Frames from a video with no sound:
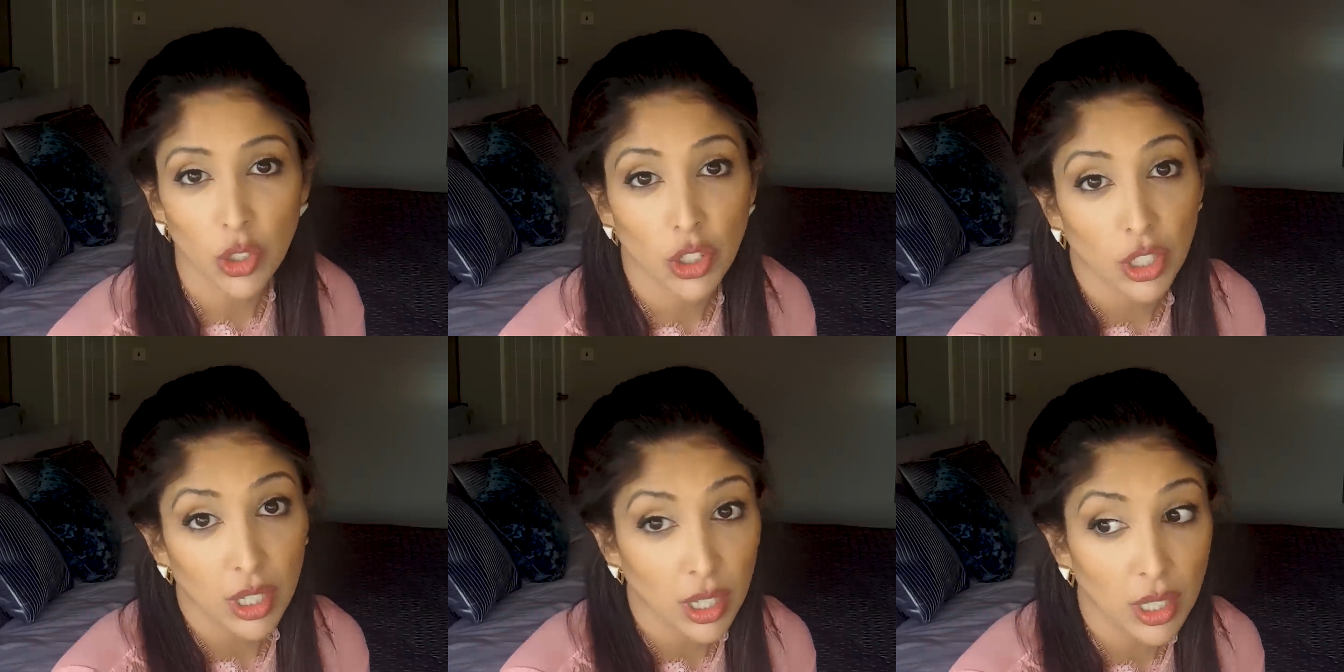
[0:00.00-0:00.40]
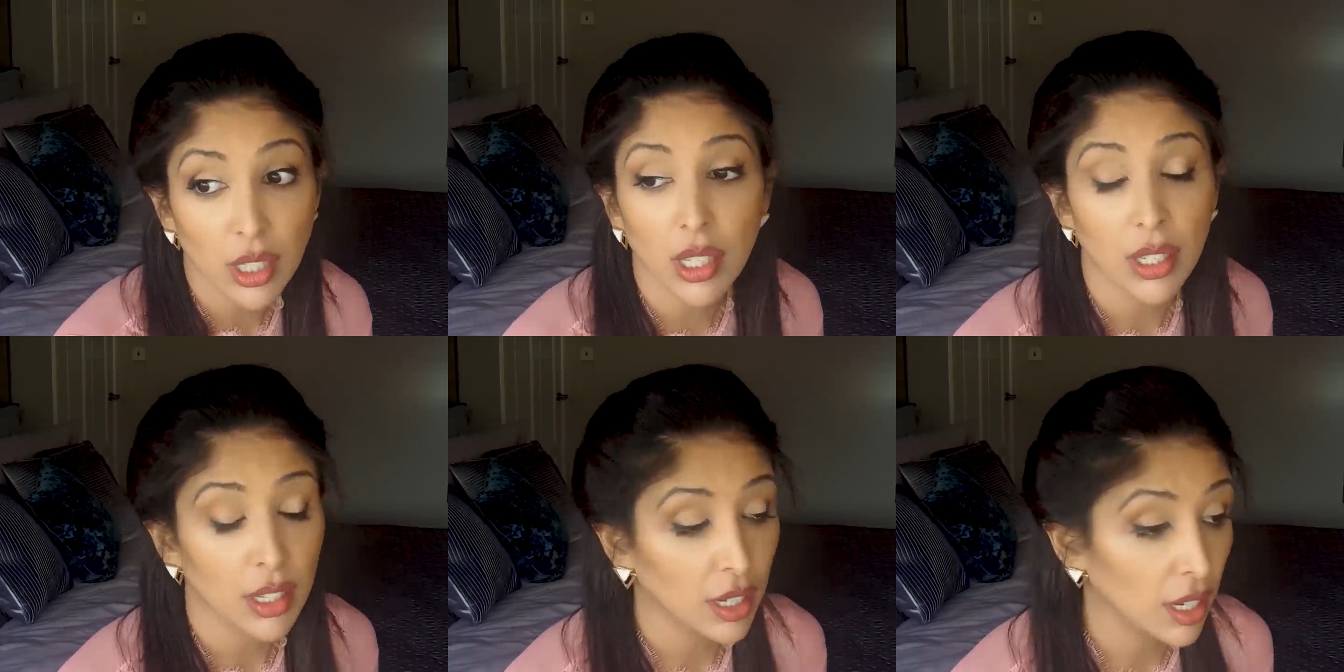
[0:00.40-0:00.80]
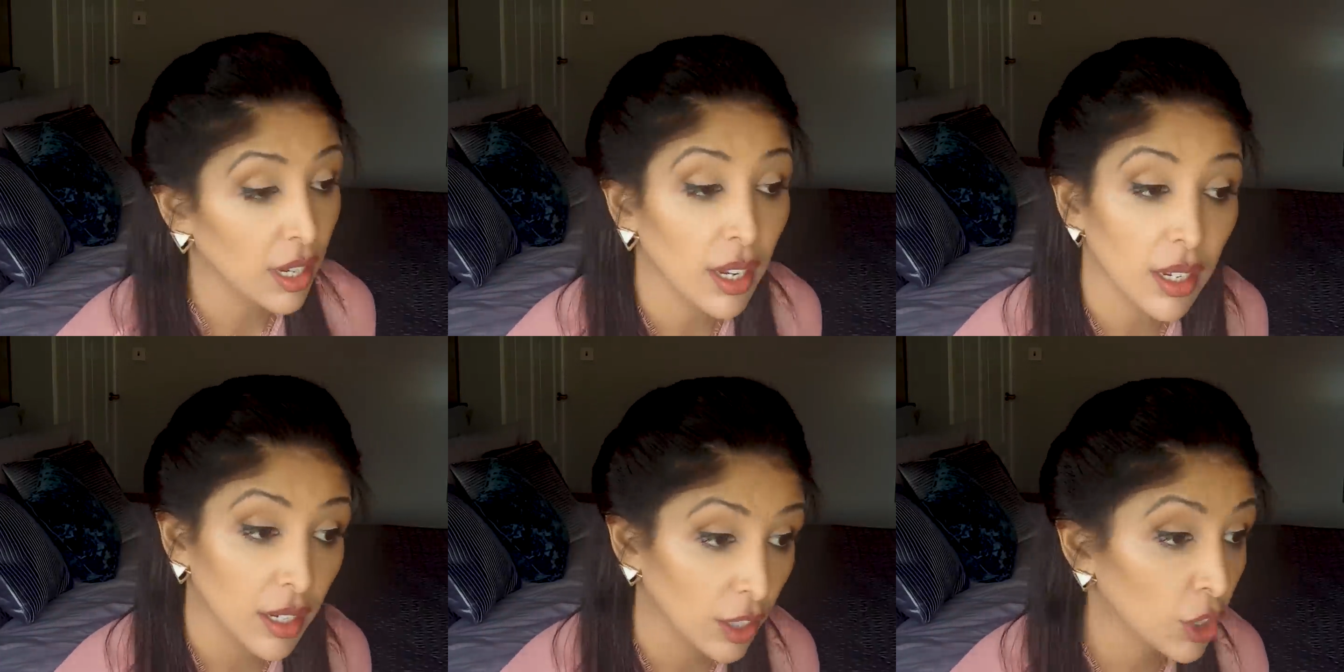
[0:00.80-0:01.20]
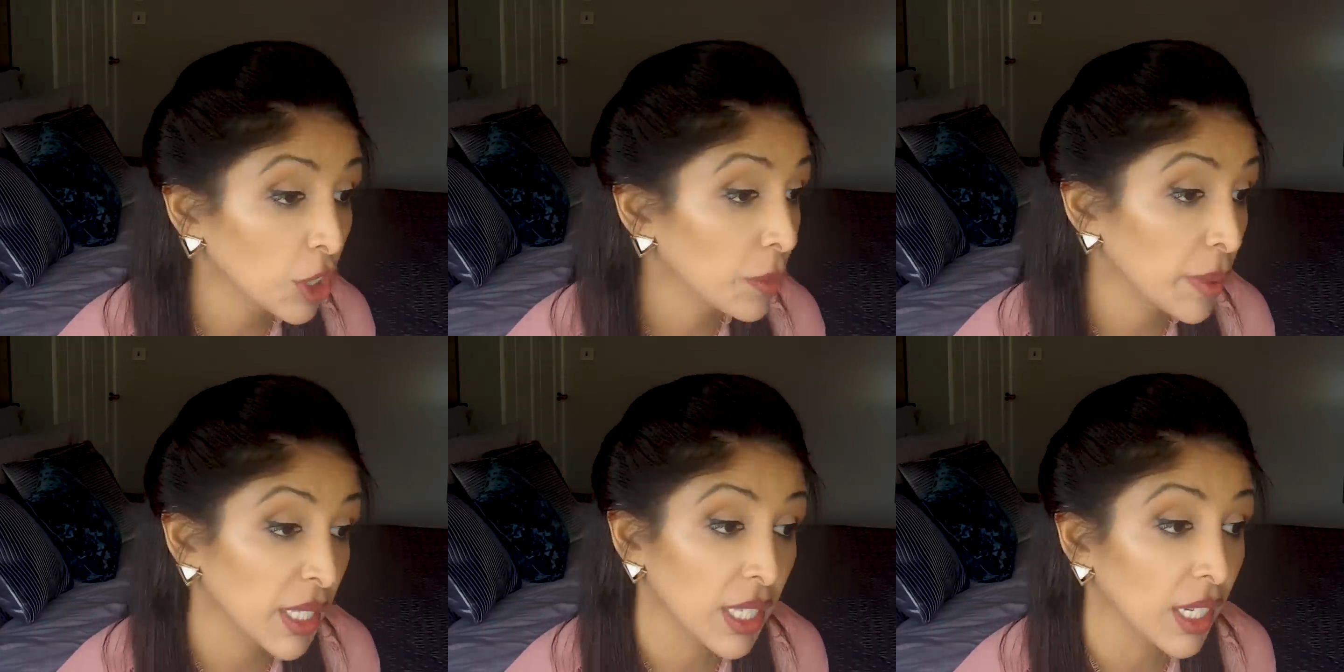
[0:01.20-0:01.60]
which is a
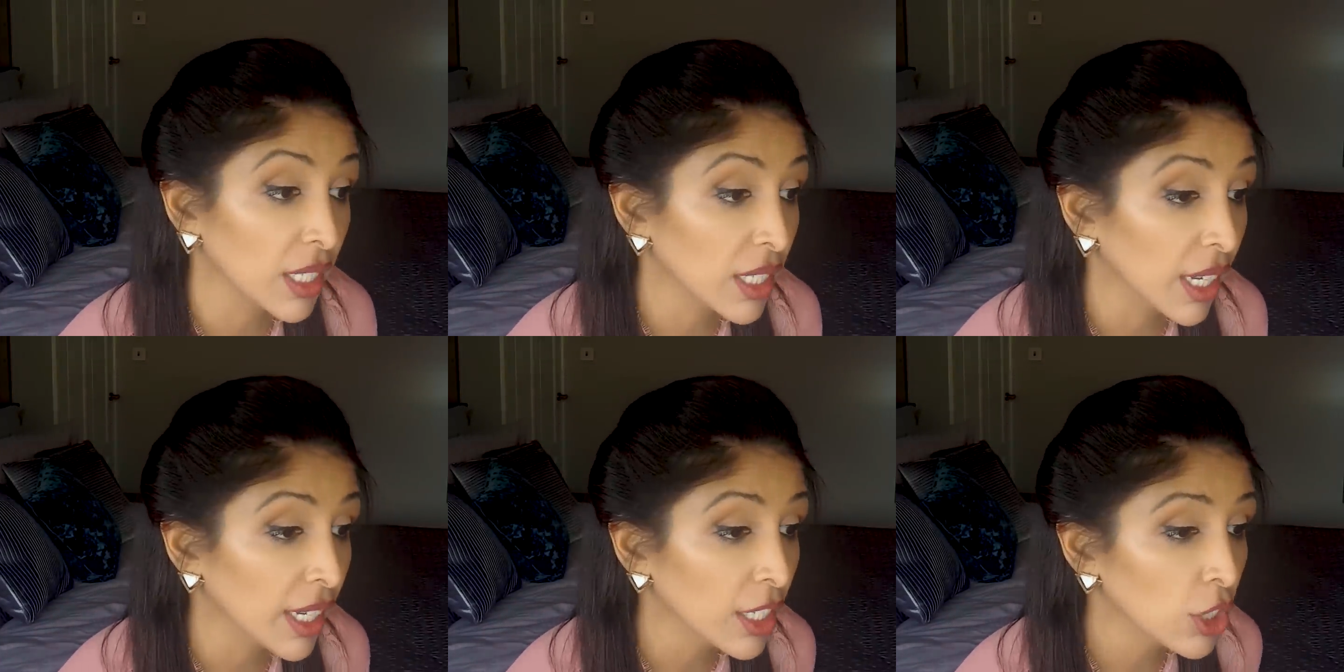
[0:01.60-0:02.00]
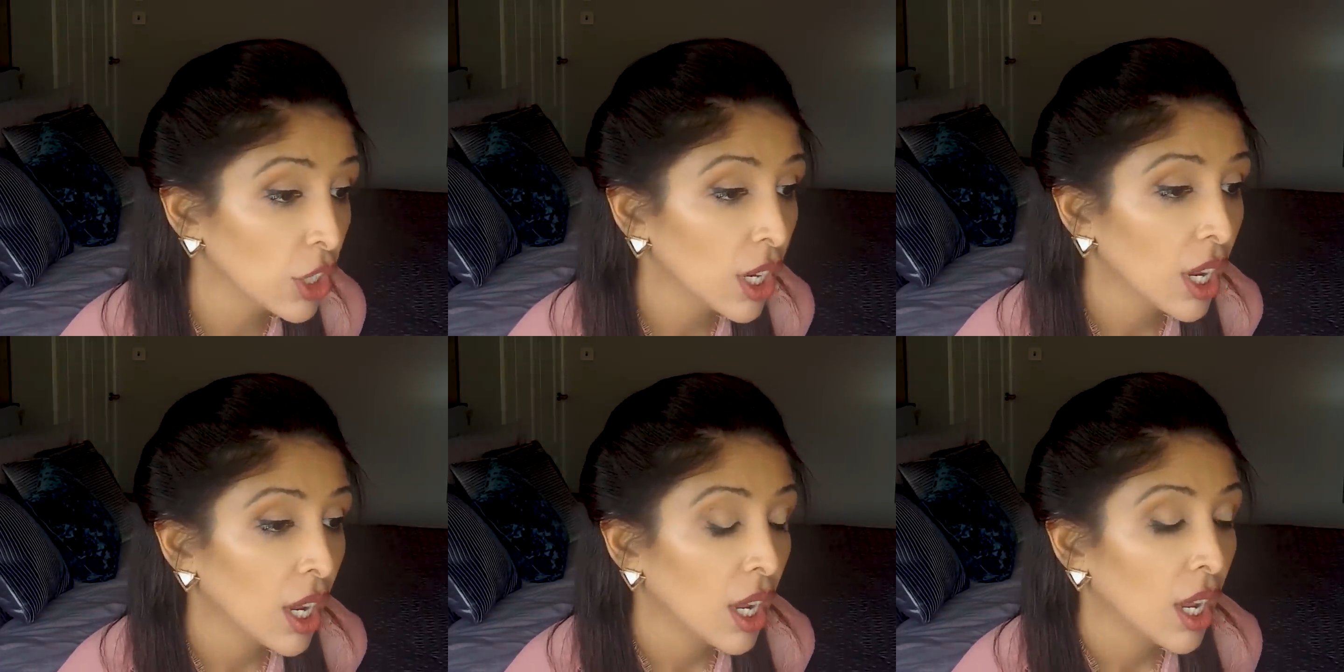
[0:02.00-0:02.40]
good percentage.